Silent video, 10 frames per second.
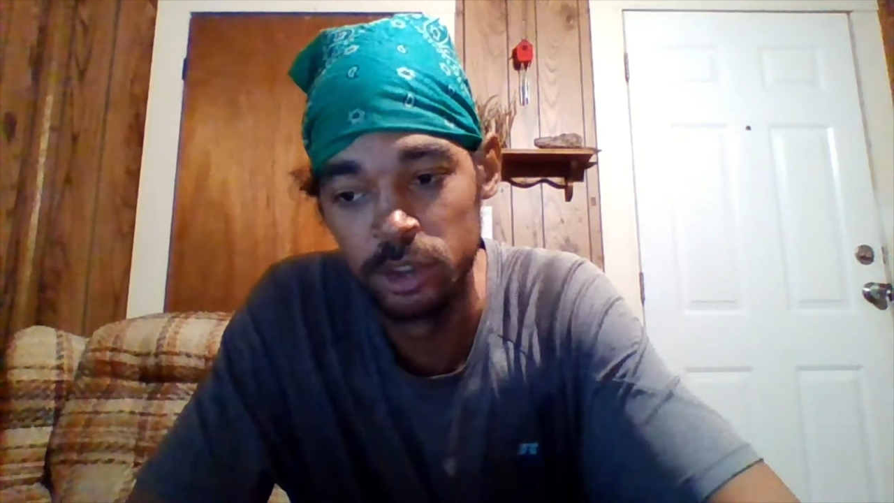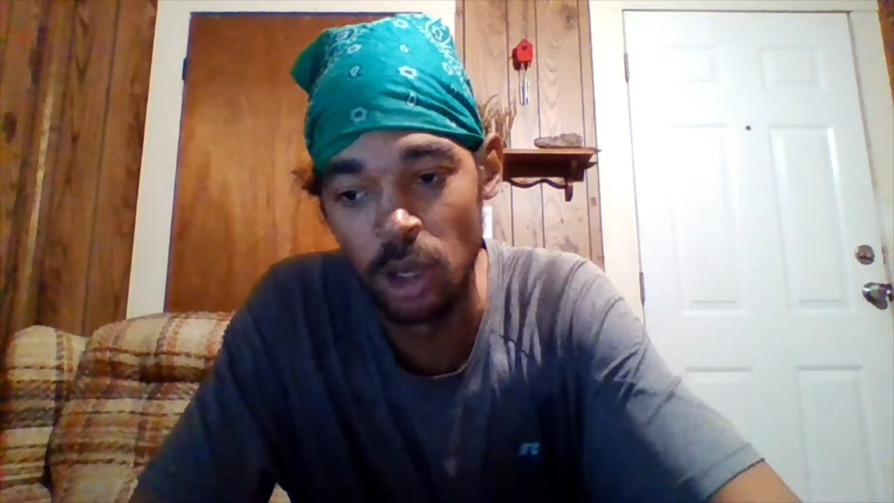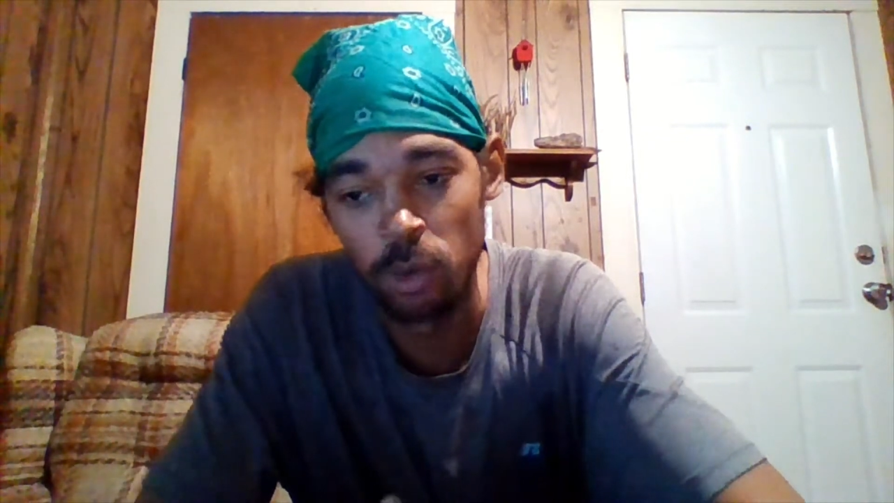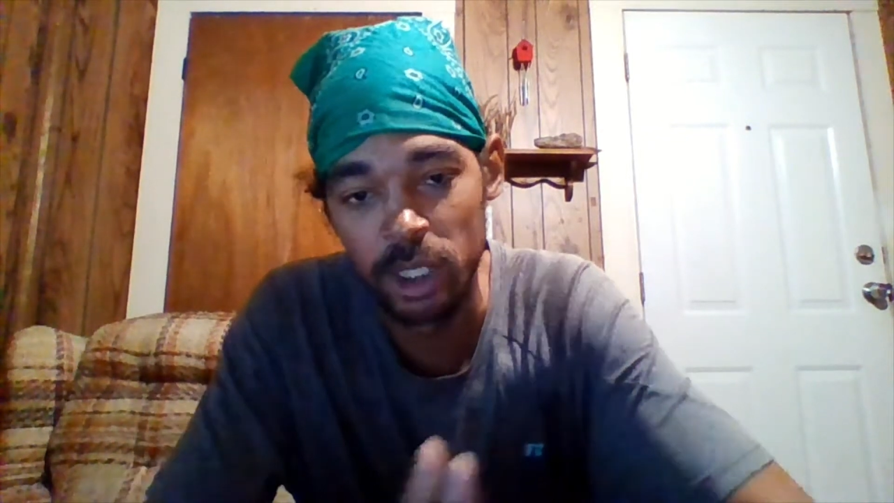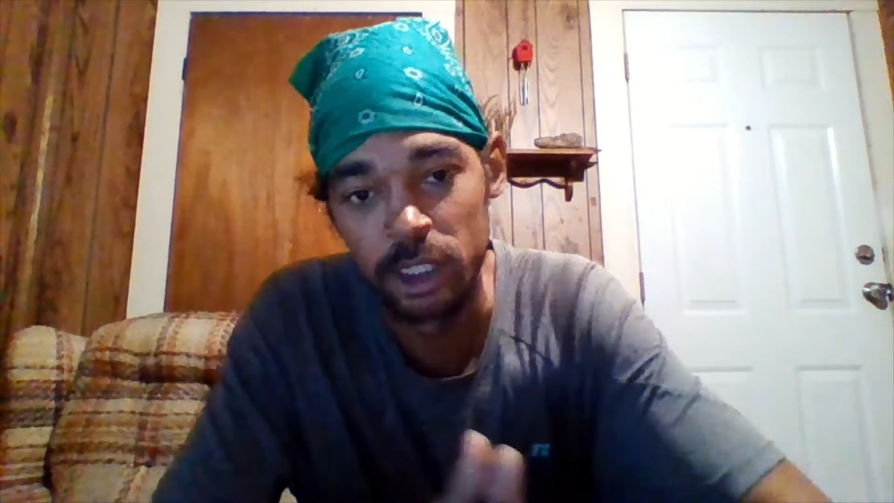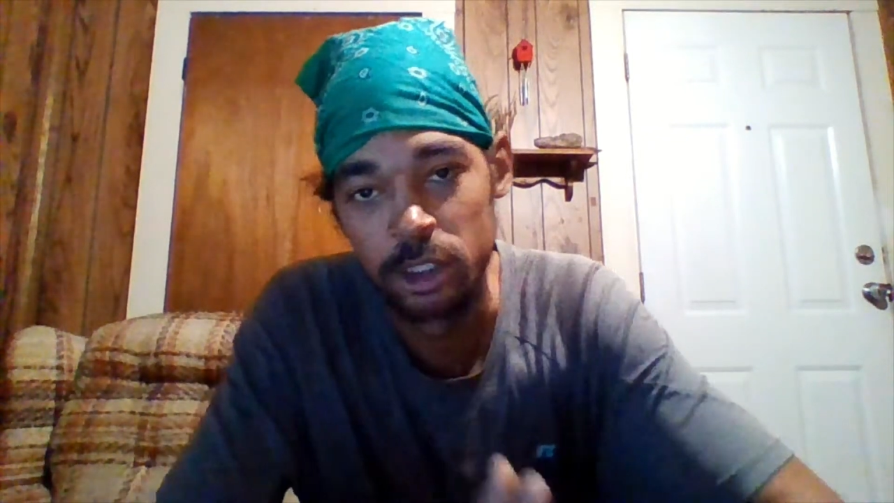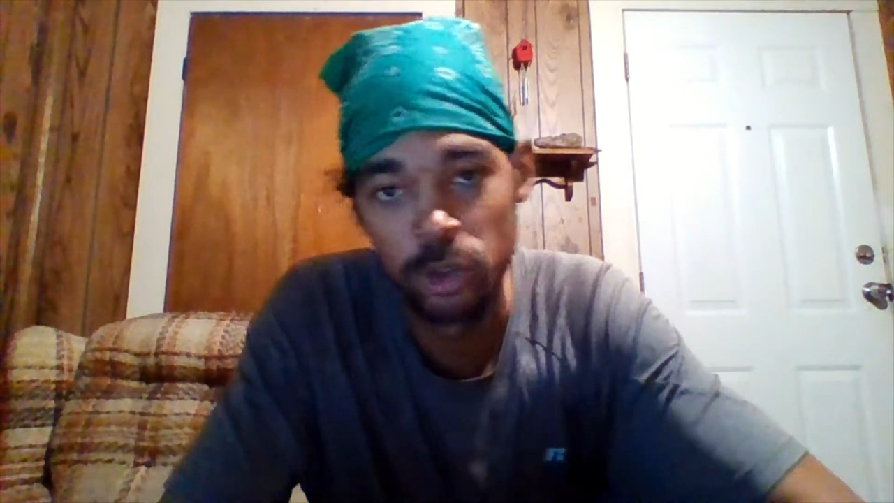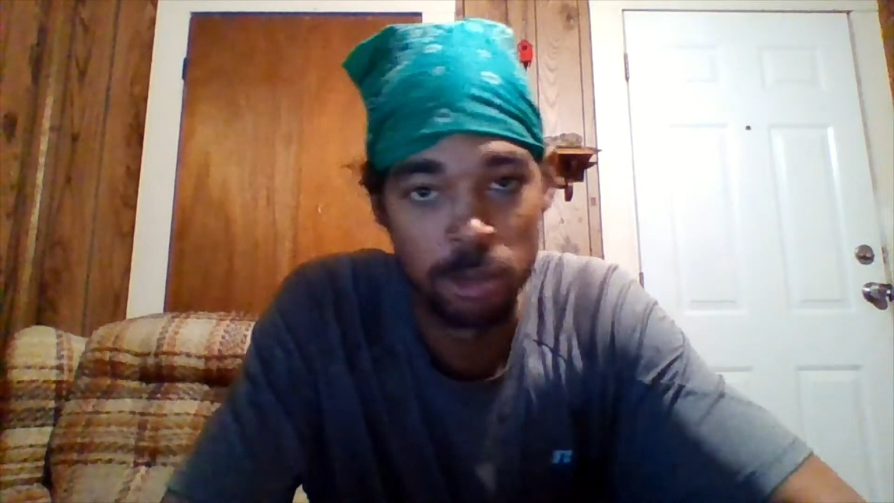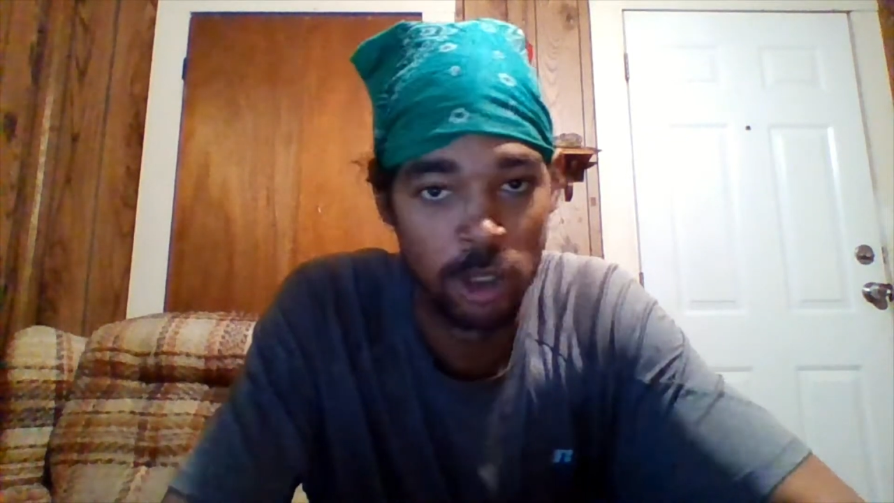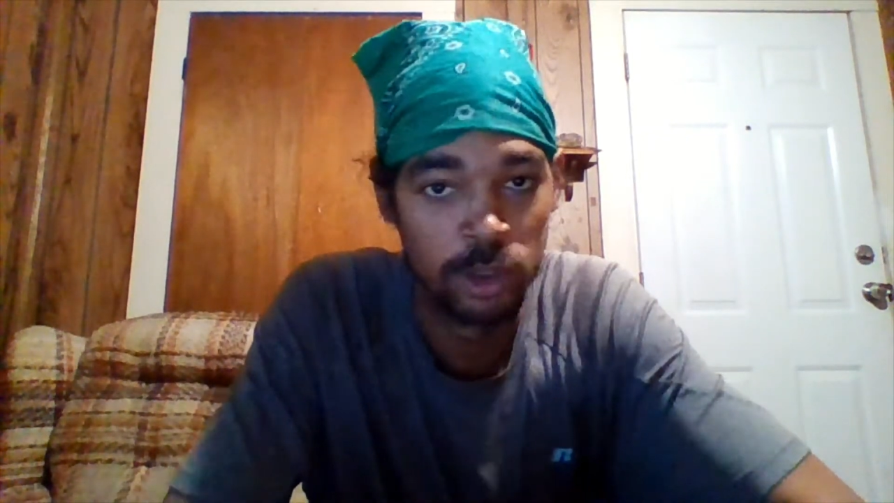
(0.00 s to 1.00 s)
Don't get
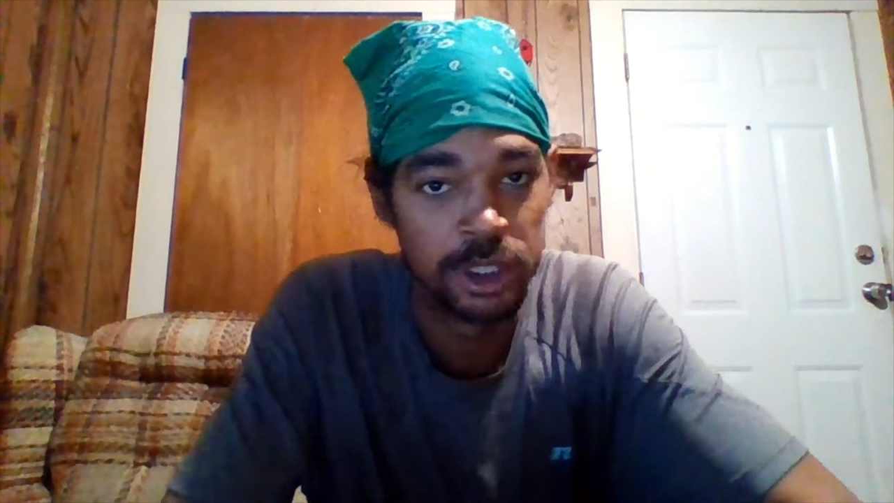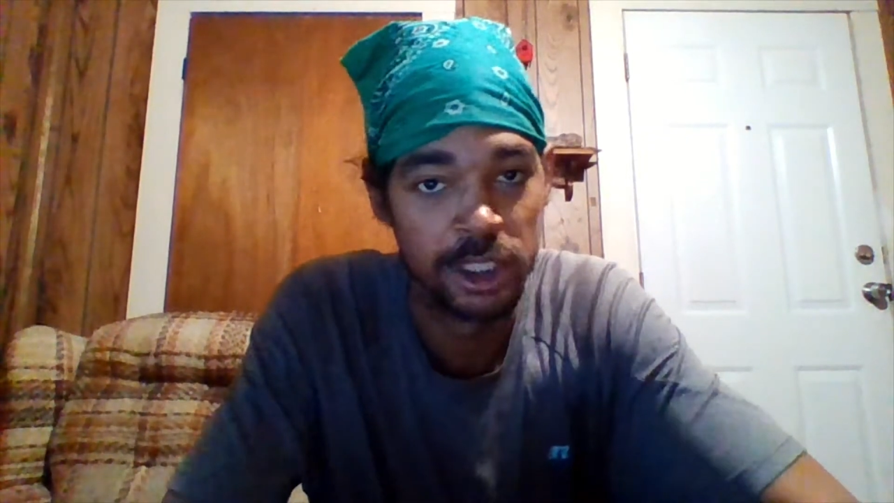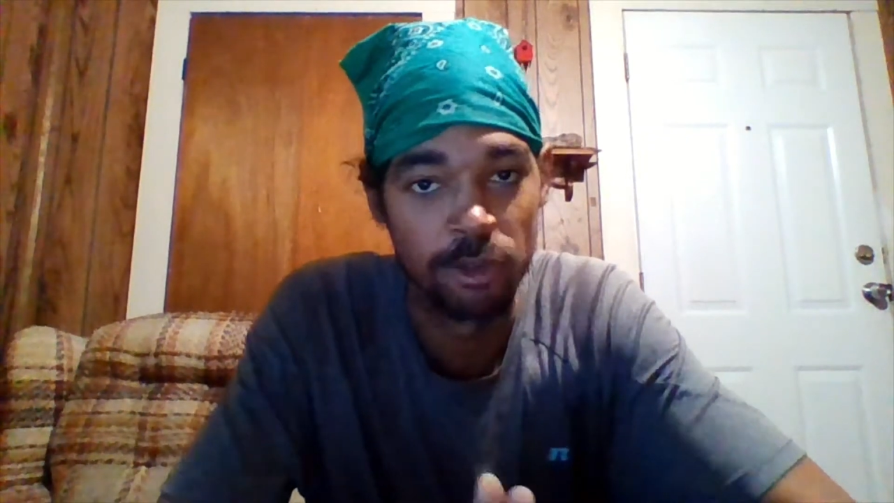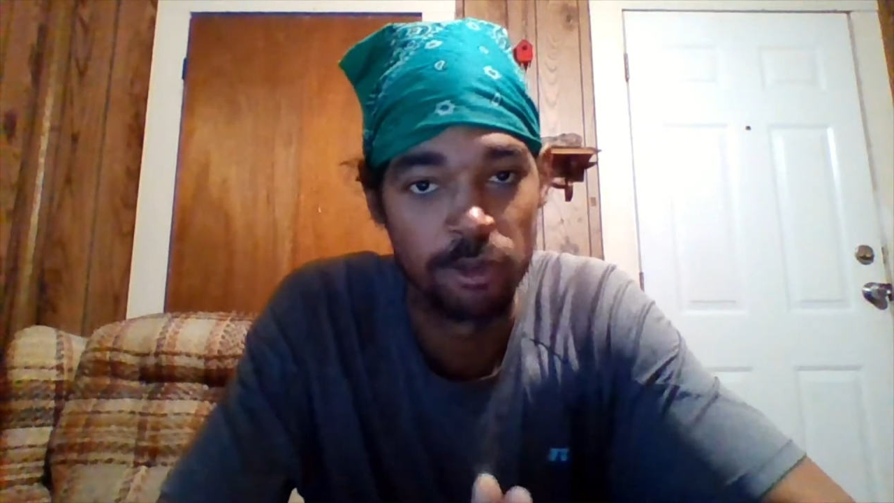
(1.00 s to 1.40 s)
too emotionally